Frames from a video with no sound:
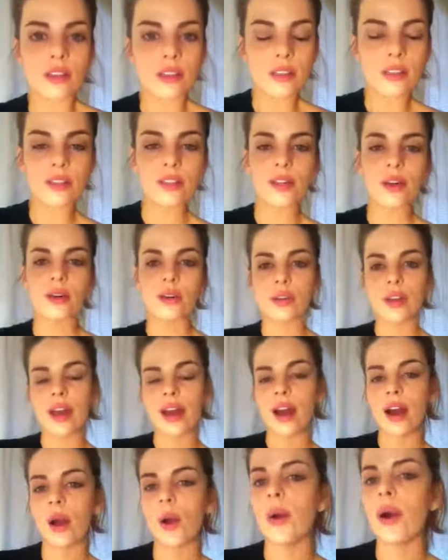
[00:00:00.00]
So
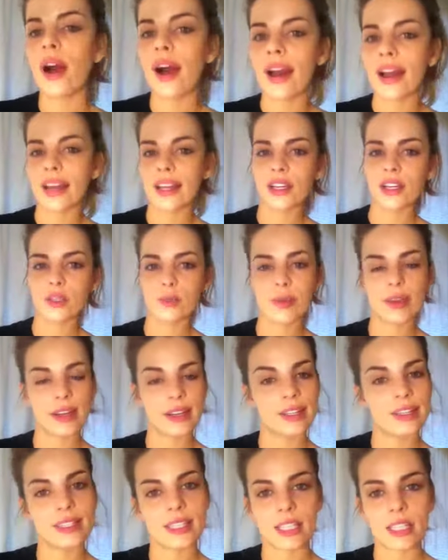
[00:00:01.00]
now I use my
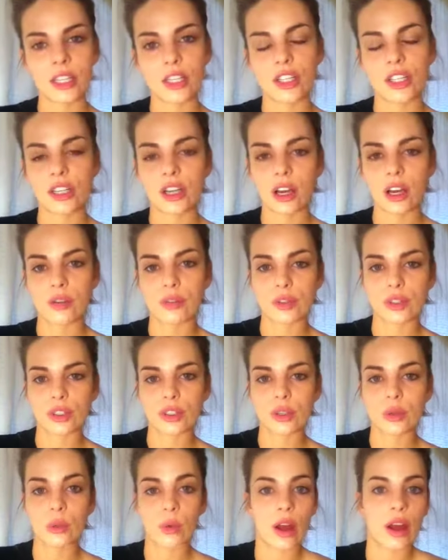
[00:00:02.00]
concealer to cover
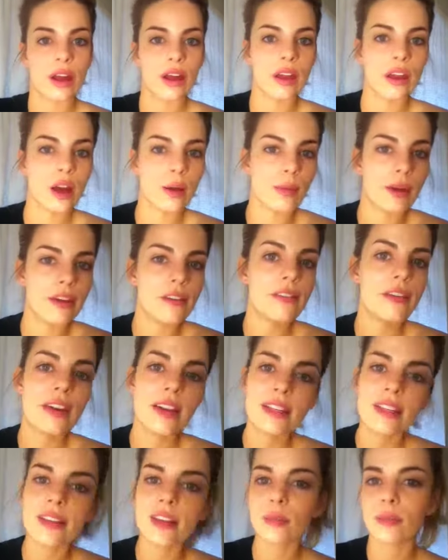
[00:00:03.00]
the red on my
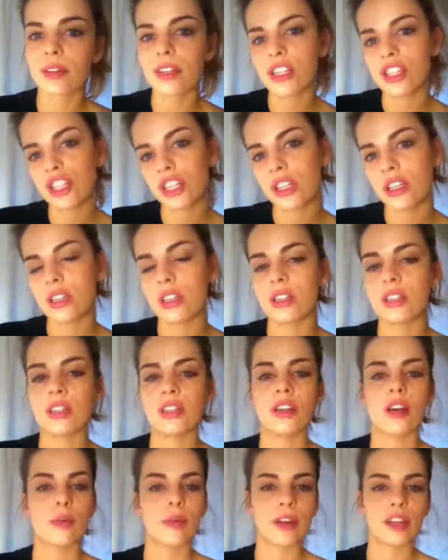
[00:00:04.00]
face, on my
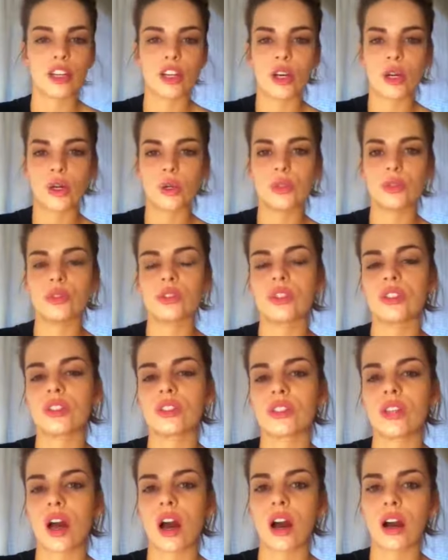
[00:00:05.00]
chin, on my
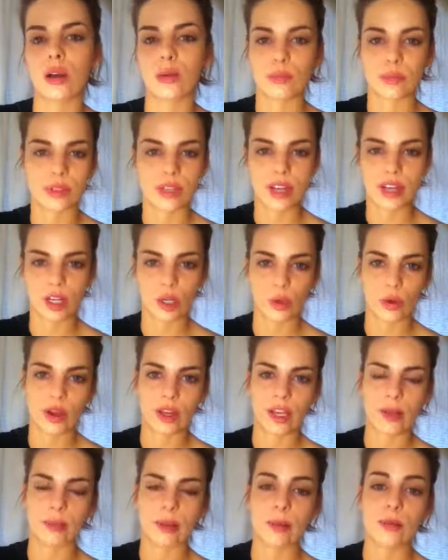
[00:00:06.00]
nose, take away
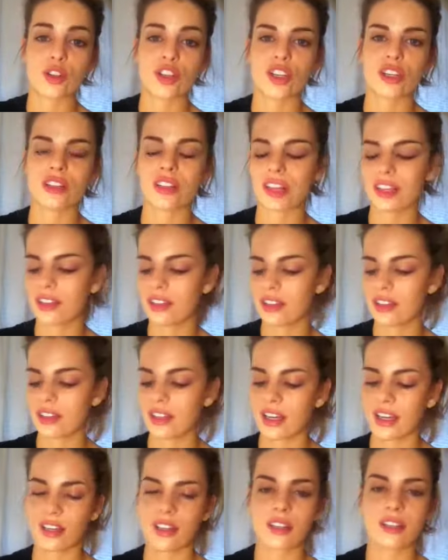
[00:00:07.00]
any blemishes. And
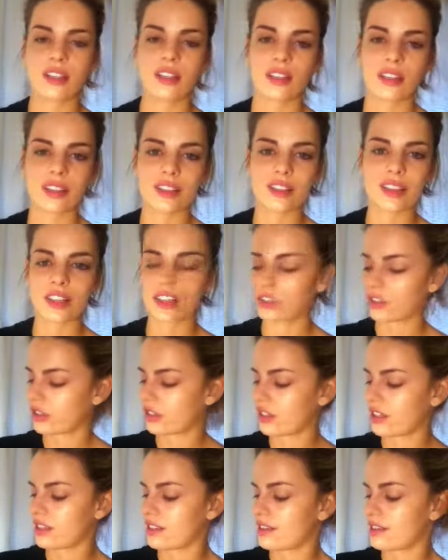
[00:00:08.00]
again, this concealer
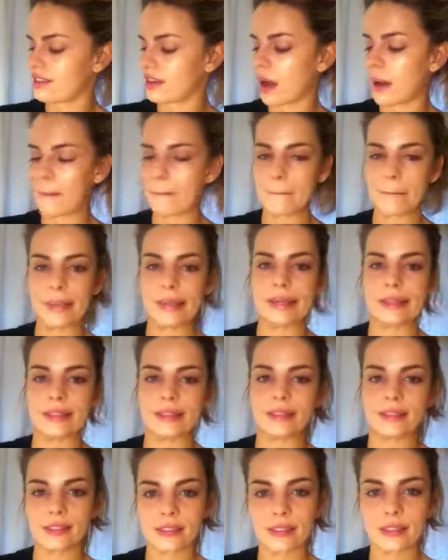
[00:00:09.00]
is
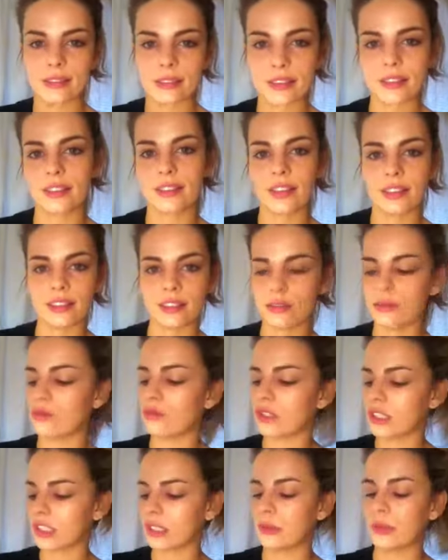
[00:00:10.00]
amazing. It
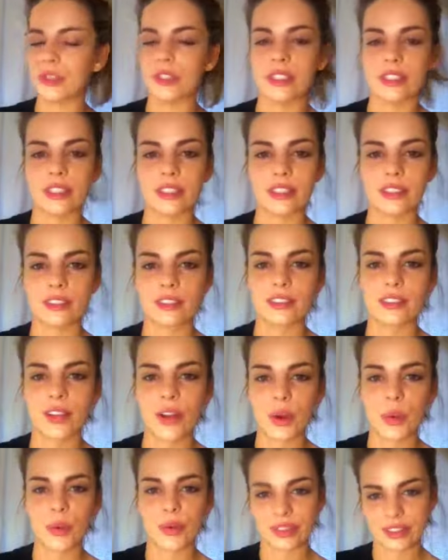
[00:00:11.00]
really, really
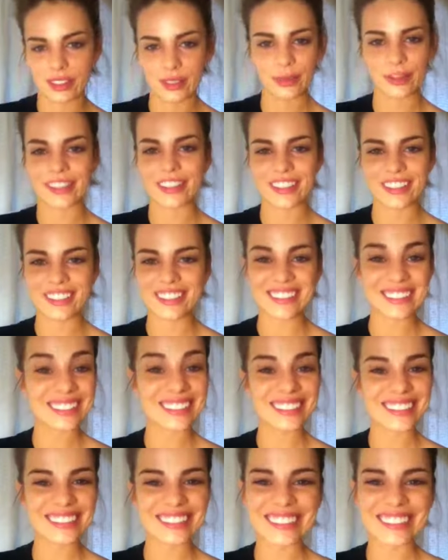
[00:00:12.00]
works wonders.